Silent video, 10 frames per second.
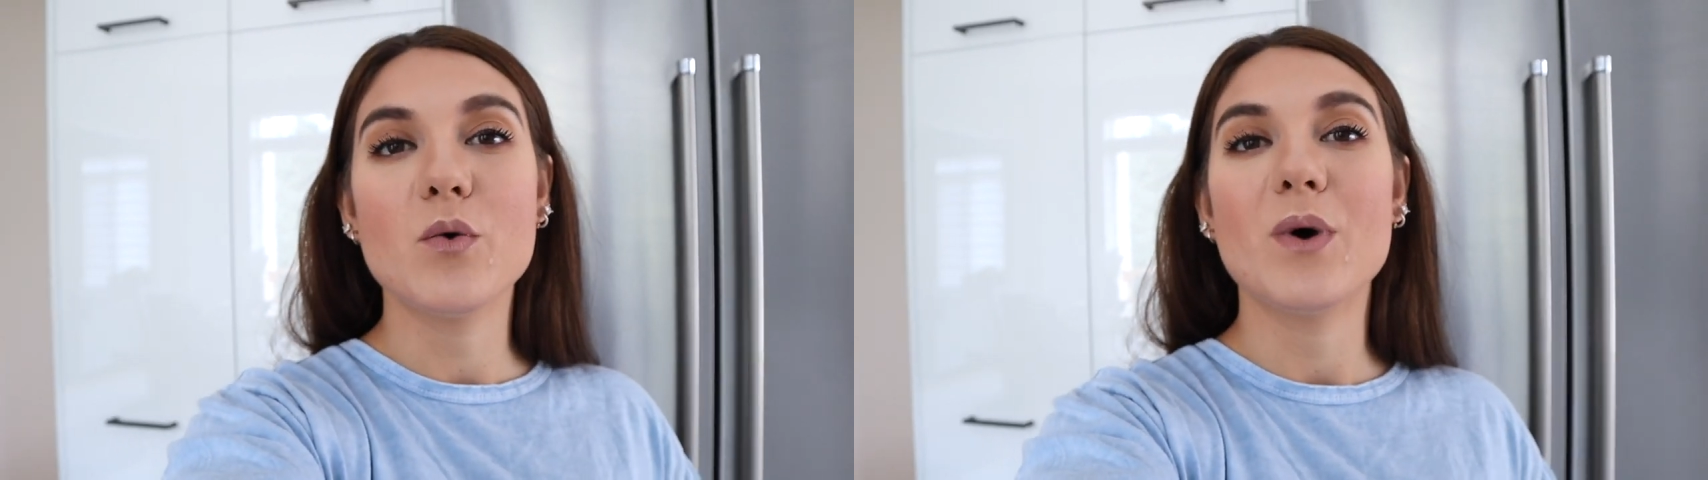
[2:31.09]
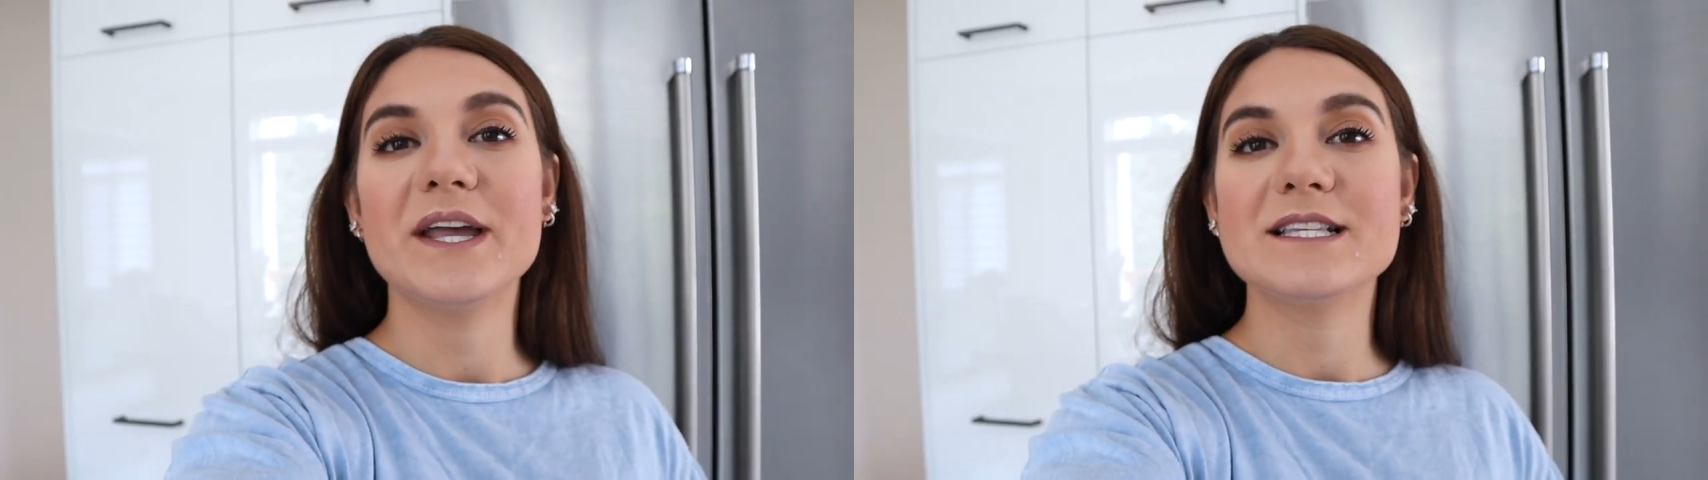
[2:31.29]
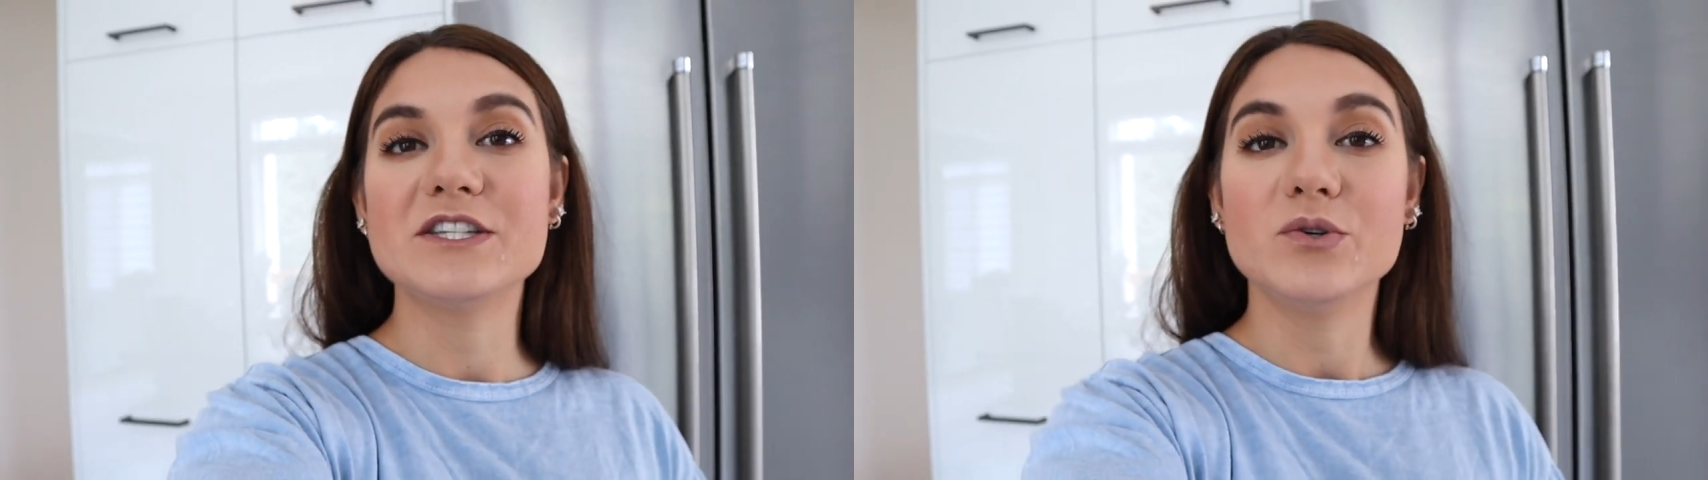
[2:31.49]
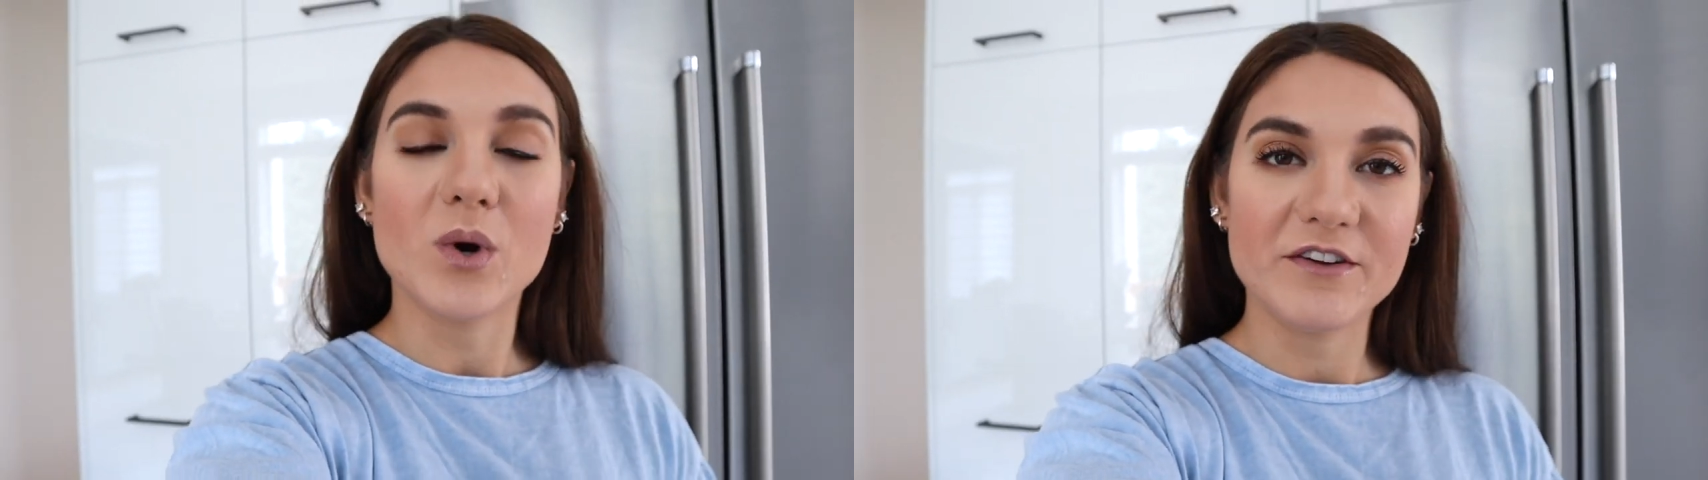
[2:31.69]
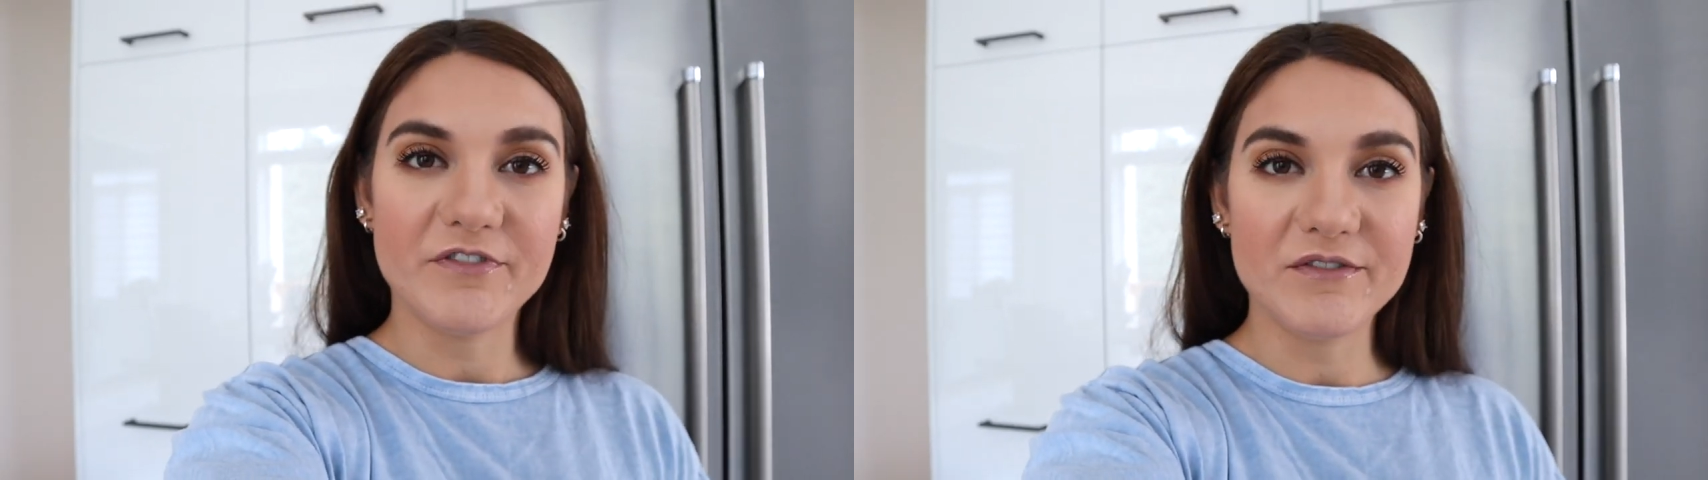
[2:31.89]
what is
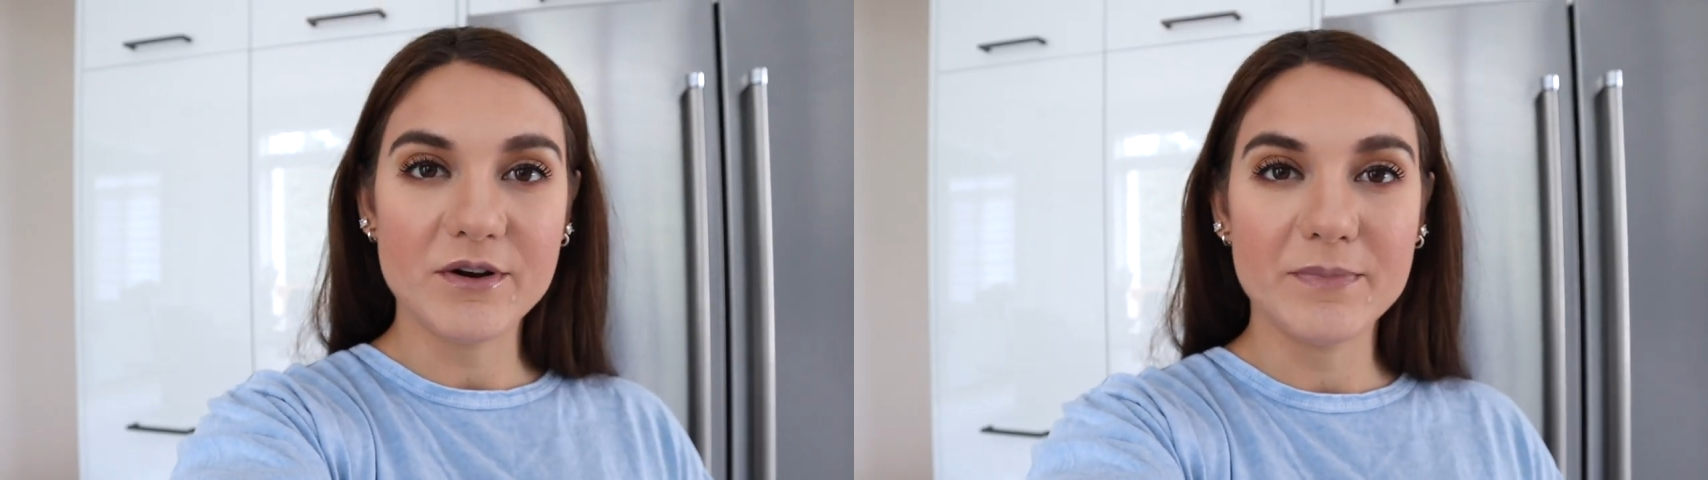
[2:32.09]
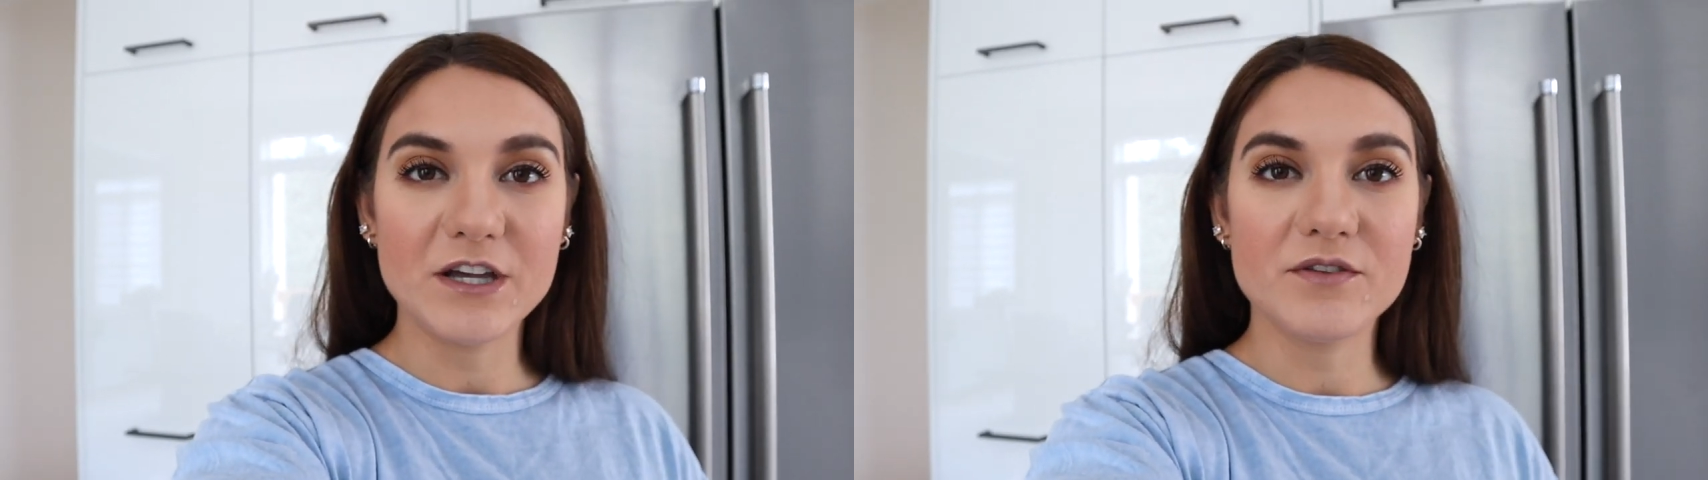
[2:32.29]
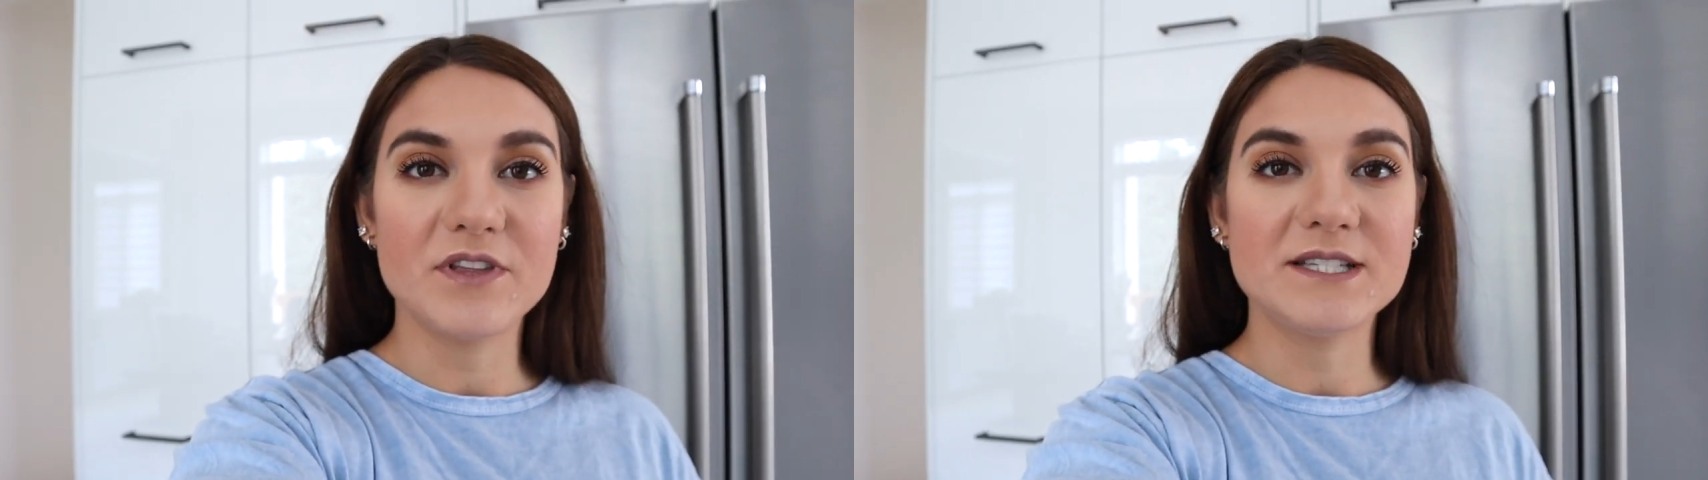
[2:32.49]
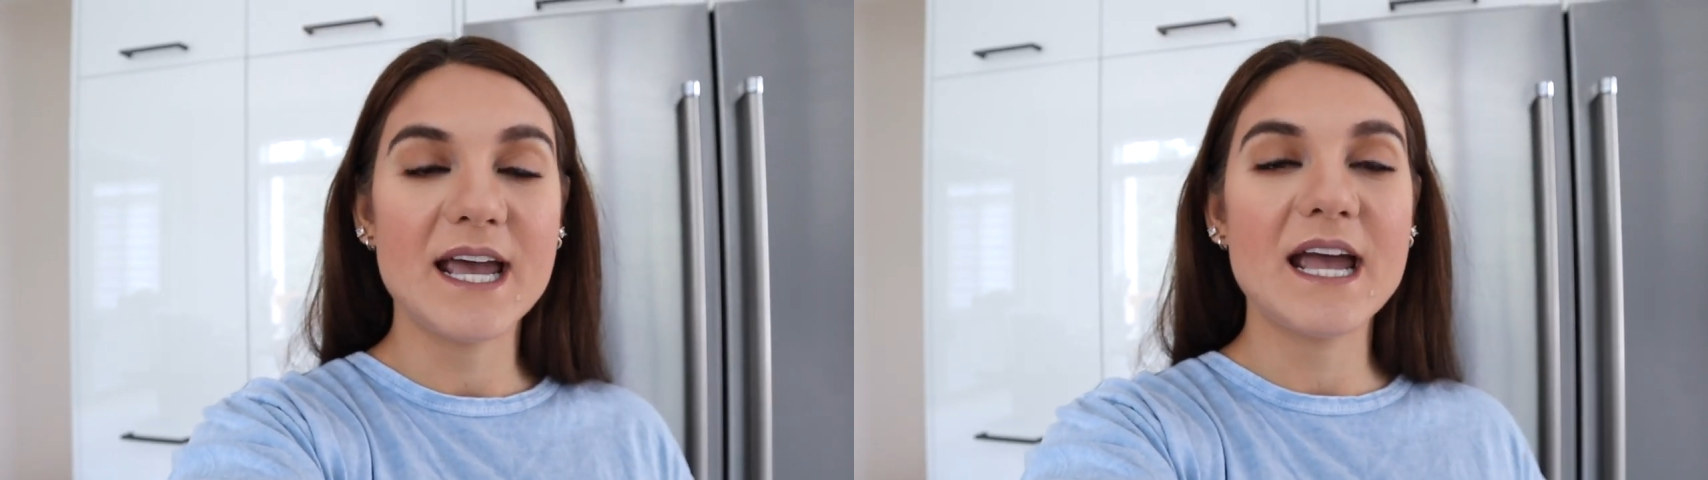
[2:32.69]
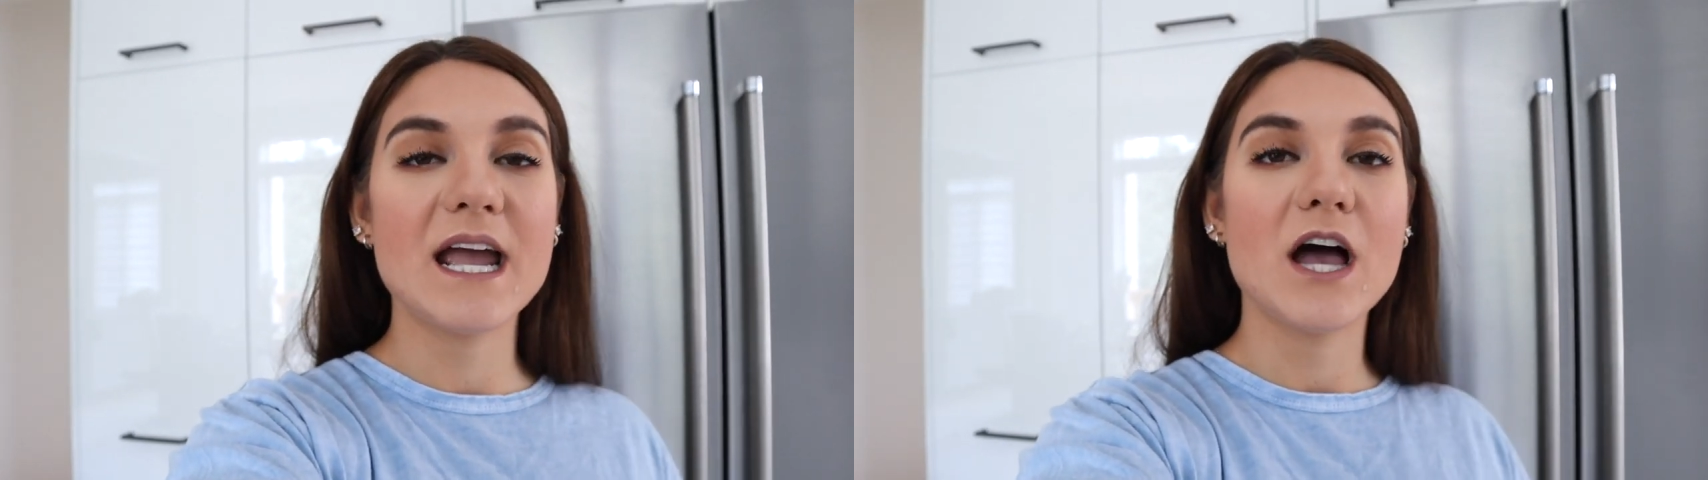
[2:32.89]
your favorite meal of the
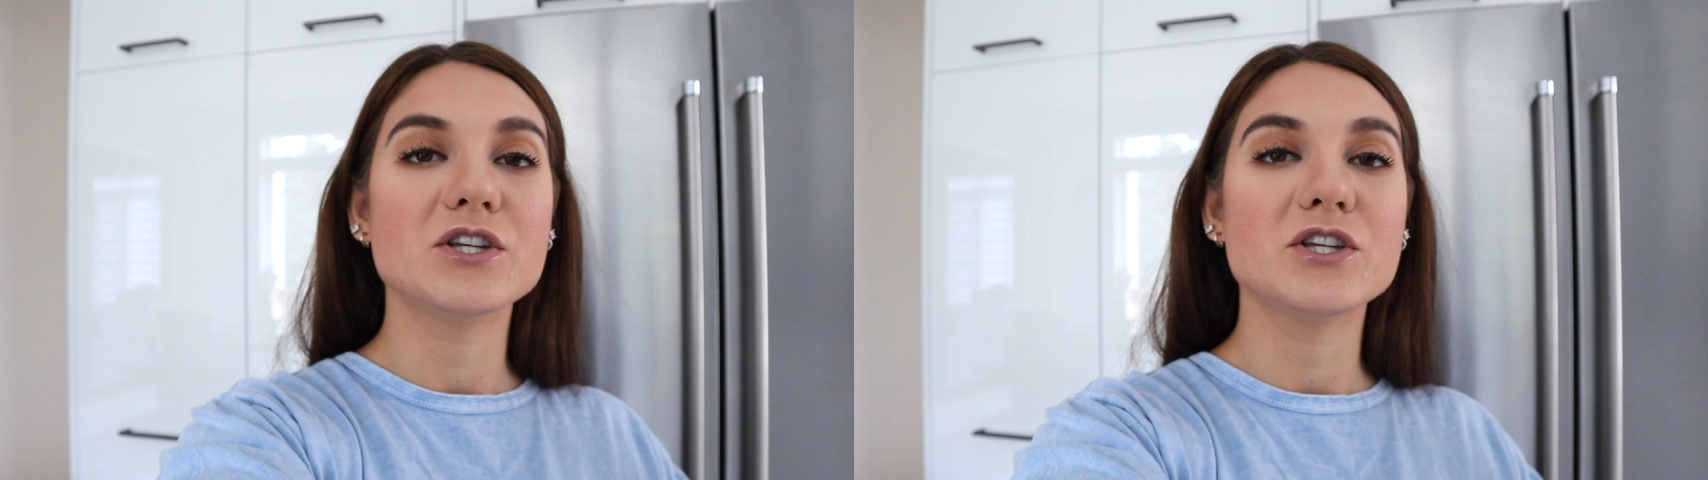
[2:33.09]
day?